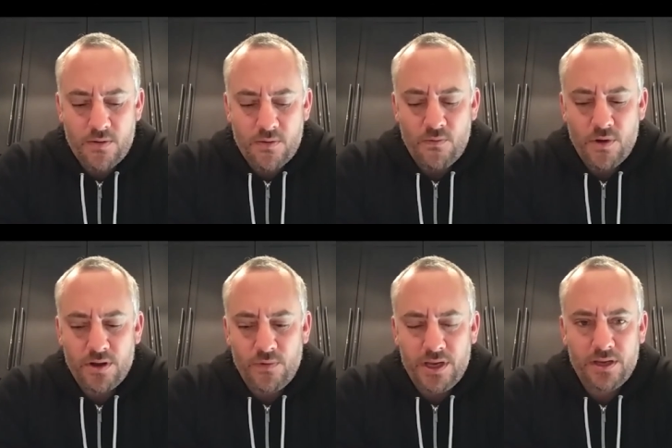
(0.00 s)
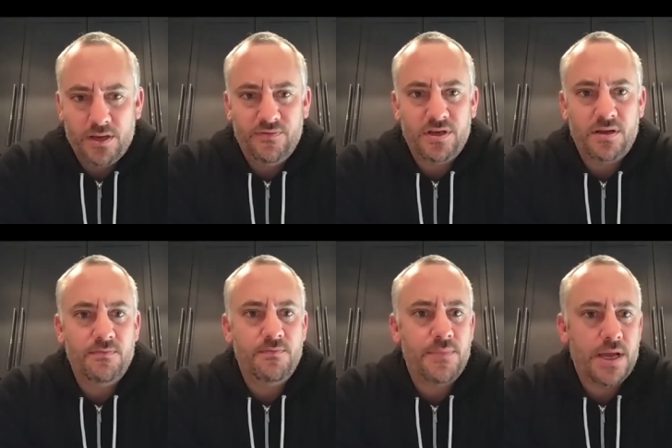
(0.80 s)
what we could have
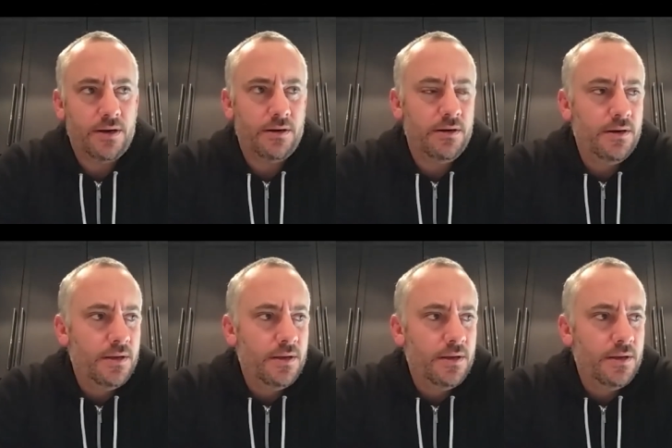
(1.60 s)
done better.